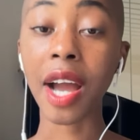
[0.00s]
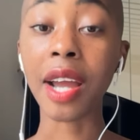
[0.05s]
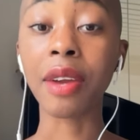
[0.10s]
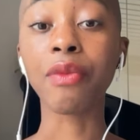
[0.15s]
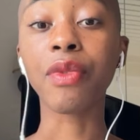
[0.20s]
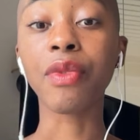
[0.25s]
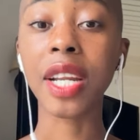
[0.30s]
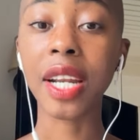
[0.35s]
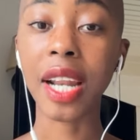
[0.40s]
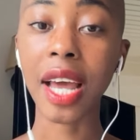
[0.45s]
I
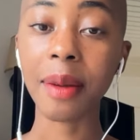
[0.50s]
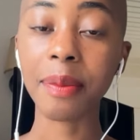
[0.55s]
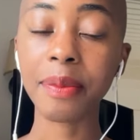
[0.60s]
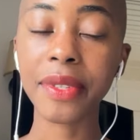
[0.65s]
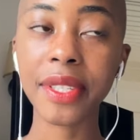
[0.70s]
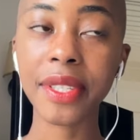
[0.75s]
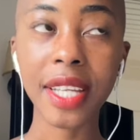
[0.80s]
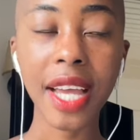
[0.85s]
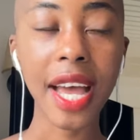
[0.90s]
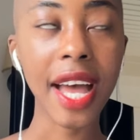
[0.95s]

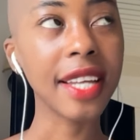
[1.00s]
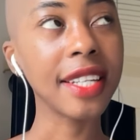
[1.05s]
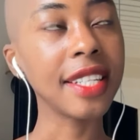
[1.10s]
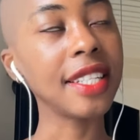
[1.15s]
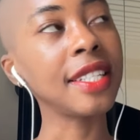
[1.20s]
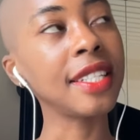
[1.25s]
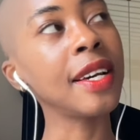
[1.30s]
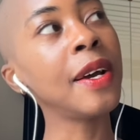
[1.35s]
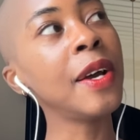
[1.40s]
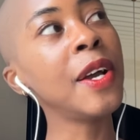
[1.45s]
relapsed.
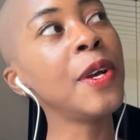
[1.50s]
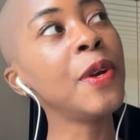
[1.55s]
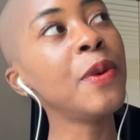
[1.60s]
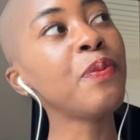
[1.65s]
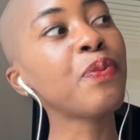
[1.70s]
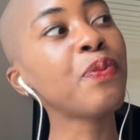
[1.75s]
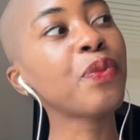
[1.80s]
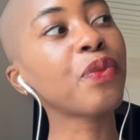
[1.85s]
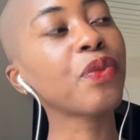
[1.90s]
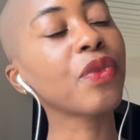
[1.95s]
And
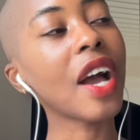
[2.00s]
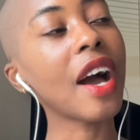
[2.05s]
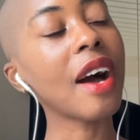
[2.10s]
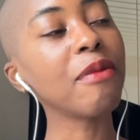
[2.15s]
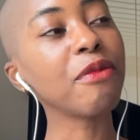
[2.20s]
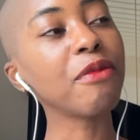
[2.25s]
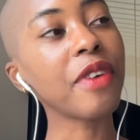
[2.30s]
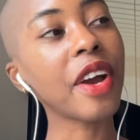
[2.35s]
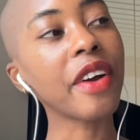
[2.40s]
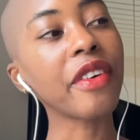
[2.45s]

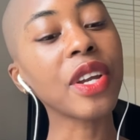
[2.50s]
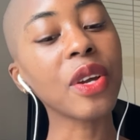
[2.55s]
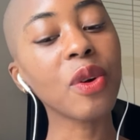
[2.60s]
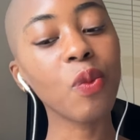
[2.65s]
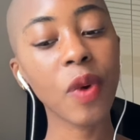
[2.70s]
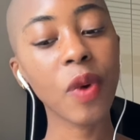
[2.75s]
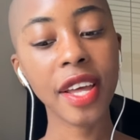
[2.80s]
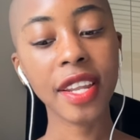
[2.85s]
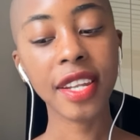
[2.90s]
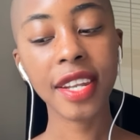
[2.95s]
I'm very
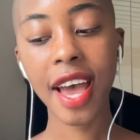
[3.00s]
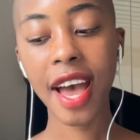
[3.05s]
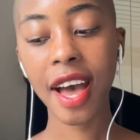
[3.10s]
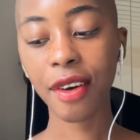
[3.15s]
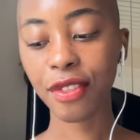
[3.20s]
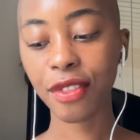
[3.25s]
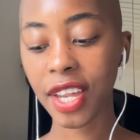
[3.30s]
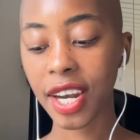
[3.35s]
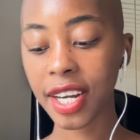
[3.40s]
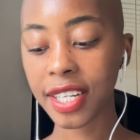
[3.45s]
aware
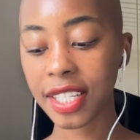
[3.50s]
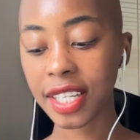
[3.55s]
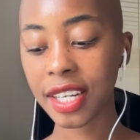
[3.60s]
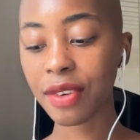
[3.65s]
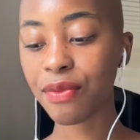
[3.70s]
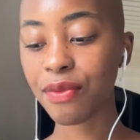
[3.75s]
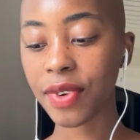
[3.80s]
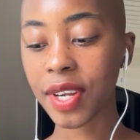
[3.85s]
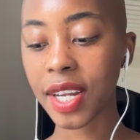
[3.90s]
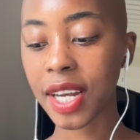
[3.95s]
now that I
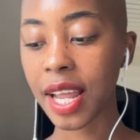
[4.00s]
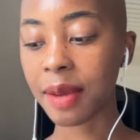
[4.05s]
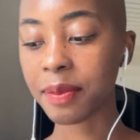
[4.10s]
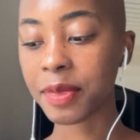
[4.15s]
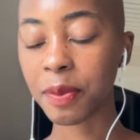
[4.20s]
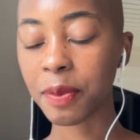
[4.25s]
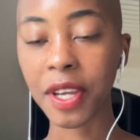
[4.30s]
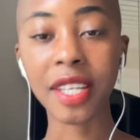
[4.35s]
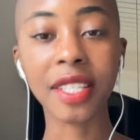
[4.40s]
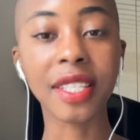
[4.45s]
didn't
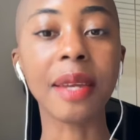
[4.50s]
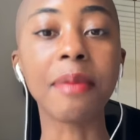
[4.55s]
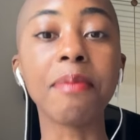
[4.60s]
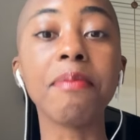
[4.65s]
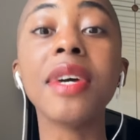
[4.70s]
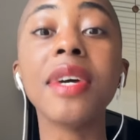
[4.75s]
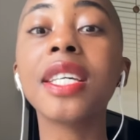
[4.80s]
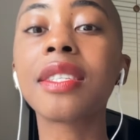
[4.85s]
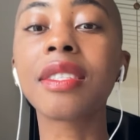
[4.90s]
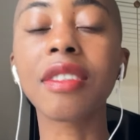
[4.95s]
relapse because I
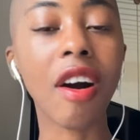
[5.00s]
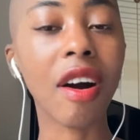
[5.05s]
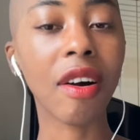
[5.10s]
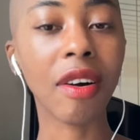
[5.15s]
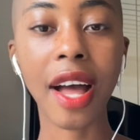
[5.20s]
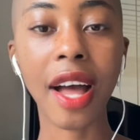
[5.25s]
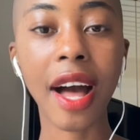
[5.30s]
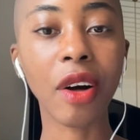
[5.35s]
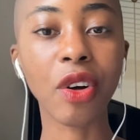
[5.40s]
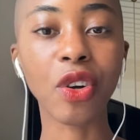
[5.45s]
missed
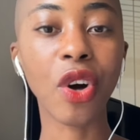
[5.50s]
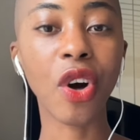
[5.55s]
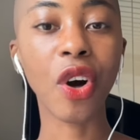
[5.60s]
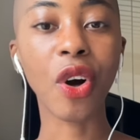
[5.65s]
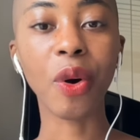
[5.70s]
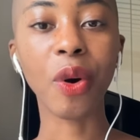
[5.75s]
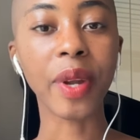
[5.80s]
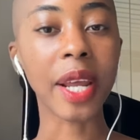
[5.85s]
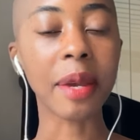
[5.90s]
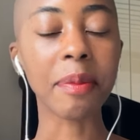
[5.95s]

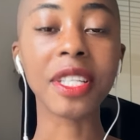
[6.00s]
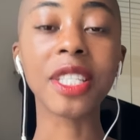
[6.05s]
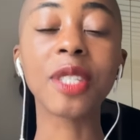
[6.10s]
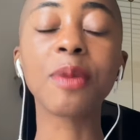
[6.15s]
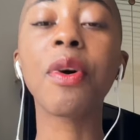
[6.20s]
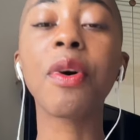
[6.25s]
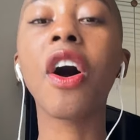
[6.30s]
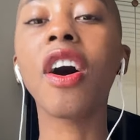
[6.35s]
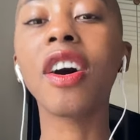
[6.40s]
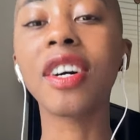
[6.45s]
alcohol and I
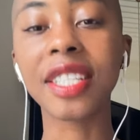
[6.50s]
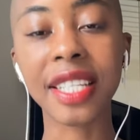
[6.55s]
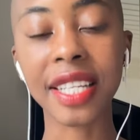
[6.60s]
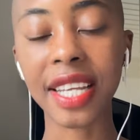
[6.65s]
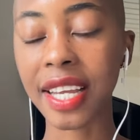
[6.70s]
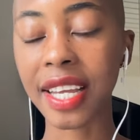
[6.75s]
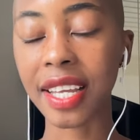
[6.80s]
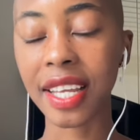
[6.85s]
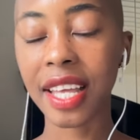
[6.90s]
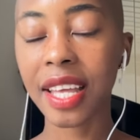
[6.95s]
missed
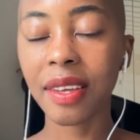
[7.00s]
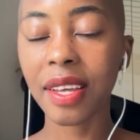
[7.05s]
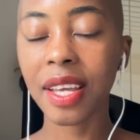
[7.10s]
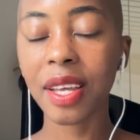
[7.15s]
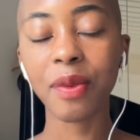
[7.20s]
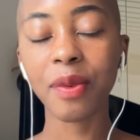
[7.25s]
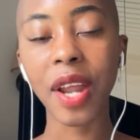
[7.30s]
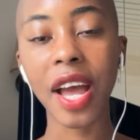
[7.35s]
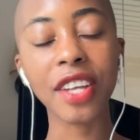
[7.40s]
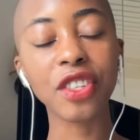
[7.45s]
partying. It,
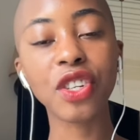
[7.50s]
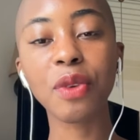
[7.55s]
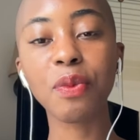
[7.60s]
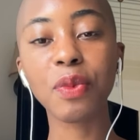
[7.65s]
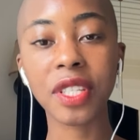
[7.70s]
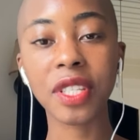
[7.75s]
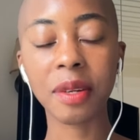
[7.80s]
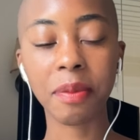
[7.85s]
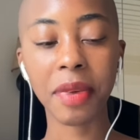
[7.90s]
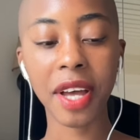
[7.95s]
it actually
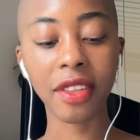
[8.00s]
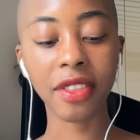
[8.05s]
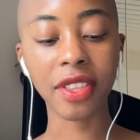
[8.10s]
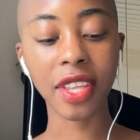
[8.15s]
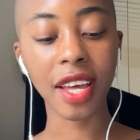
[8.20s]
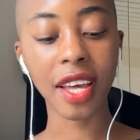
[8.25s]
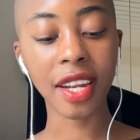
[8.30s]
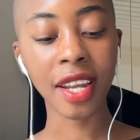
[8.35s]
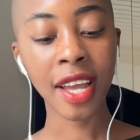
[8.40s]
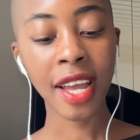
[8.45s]
wasn't about
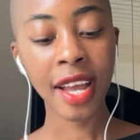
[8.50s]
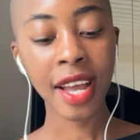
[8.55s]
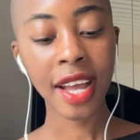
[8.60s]
that.